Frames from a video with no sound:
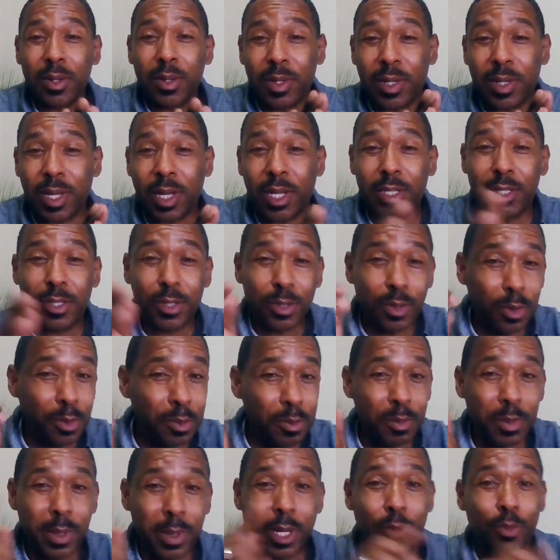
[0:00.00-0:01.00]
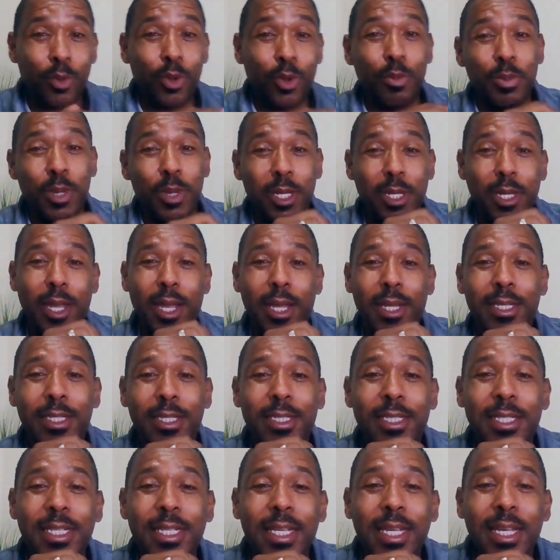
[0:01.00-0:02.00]
Okay, so bear with me,
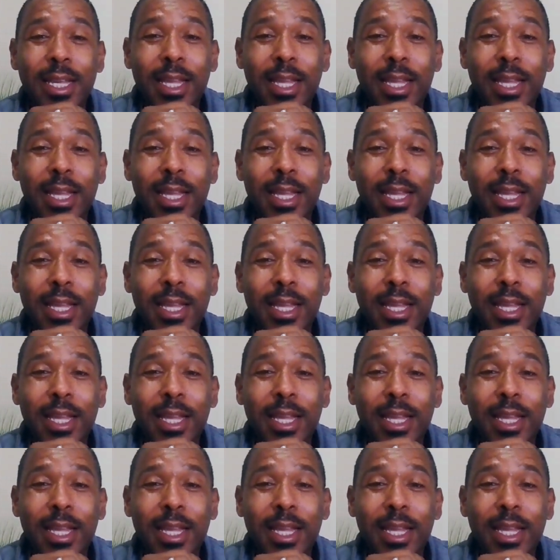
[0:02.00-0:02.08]
guys.